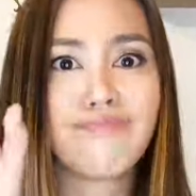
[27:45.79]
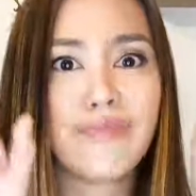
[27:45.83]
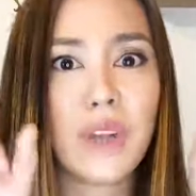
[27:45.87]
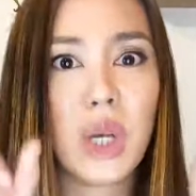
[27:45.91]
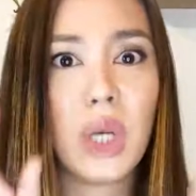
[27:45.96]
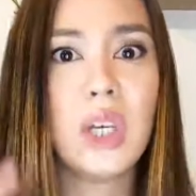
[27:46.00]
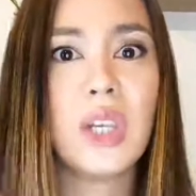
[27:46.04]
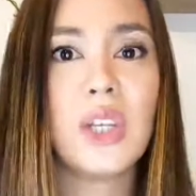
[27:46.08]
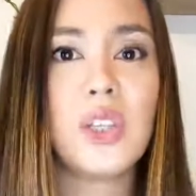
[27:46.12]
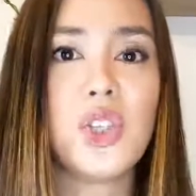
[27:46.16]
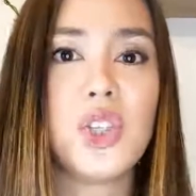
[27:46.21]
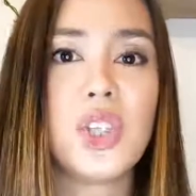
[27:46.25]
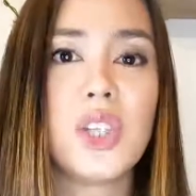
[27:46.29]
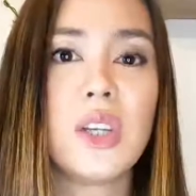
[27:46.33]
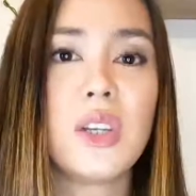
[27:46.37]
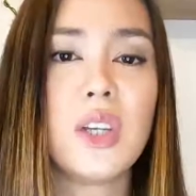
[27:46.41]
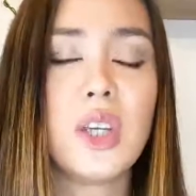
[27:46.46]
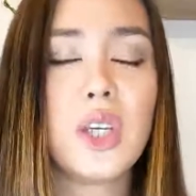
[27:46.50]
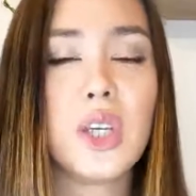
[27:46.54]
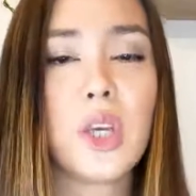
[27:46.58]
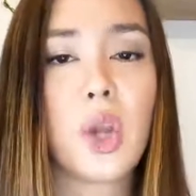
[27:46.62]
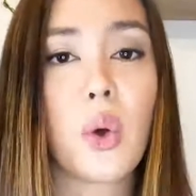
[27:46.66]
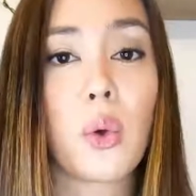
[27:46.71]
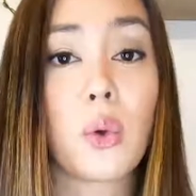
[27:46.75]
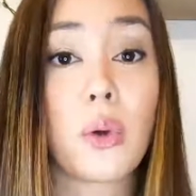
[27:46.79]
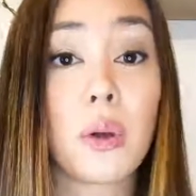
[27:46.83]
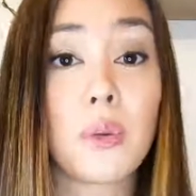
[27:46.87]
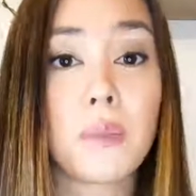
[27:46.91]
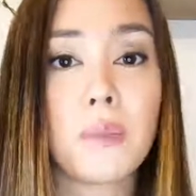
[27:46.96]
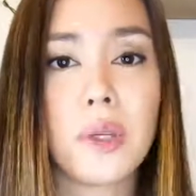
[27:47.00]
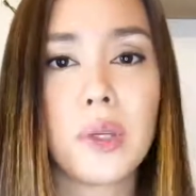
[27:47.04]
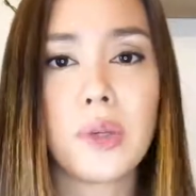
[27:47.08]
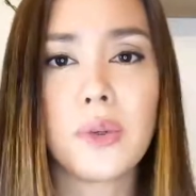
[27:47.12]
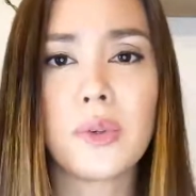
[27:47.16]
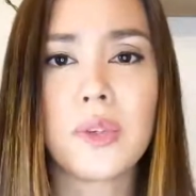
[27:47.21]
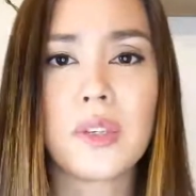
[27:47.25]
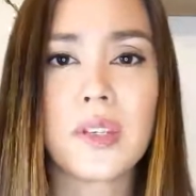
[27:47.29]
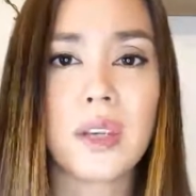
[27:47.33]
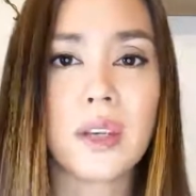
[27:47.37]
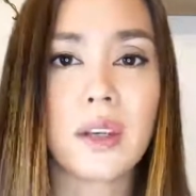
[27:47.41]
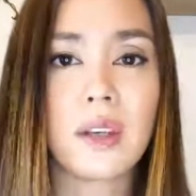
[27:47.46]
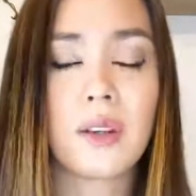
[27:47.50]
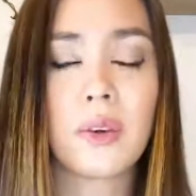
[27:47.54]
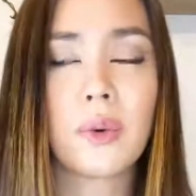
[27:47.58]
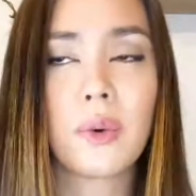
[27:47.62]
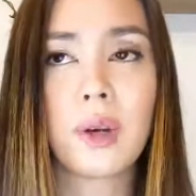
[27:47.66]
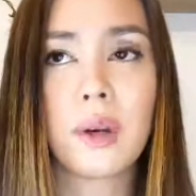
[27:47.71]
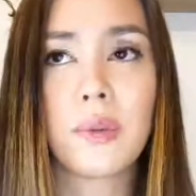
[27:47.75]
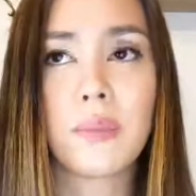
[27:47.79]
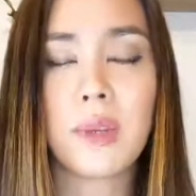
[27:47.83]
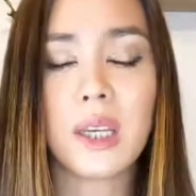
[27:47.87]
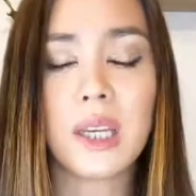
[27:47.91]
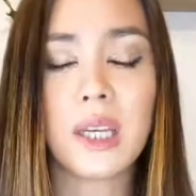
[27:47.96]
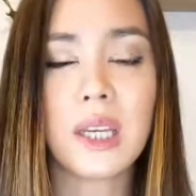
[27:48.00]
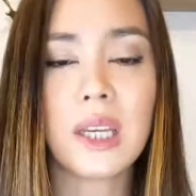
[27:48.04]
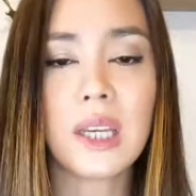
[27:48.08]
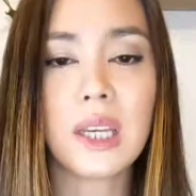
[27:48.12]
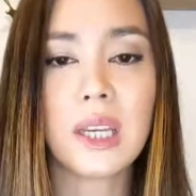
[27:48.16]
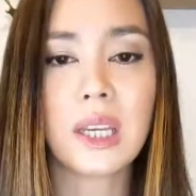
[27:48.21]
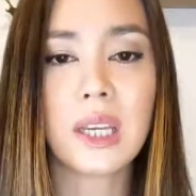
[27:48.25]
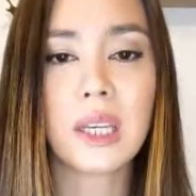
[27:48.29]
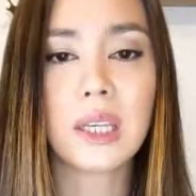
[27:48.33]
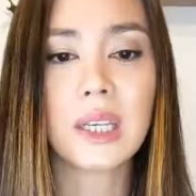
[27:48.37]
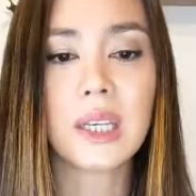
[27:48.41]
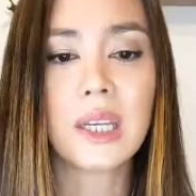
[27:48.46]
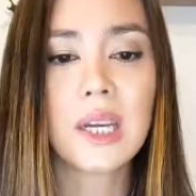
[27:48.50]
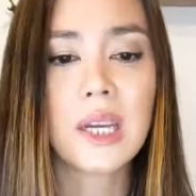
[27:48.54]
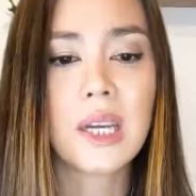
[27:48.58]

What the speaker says: legit yoga music, you know what I mean?